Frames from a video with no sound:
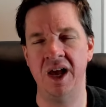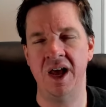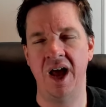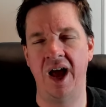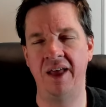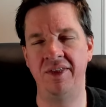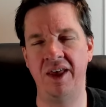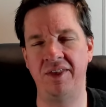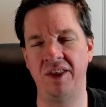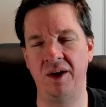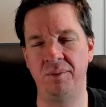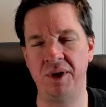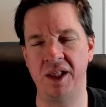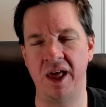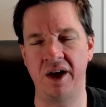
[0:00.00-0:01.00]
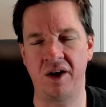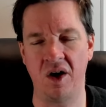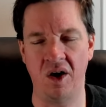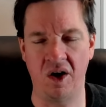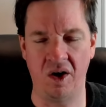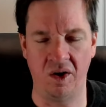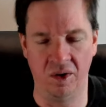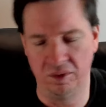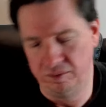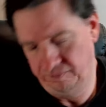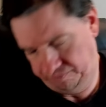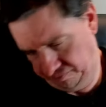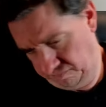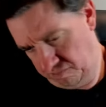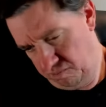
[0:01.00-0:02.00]
And then they'll be like, oh,
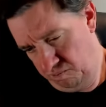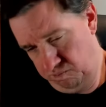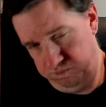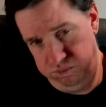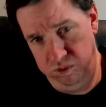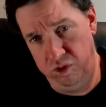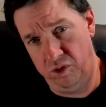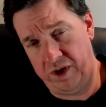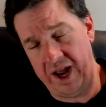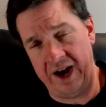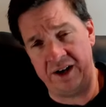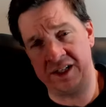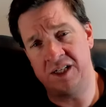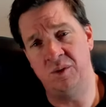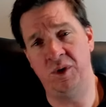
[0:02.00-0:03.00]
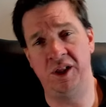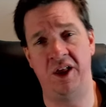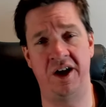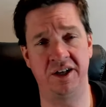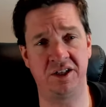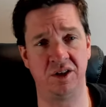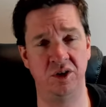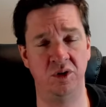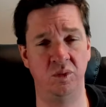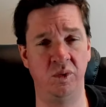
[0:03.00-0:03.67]
who cares that we lost Loot?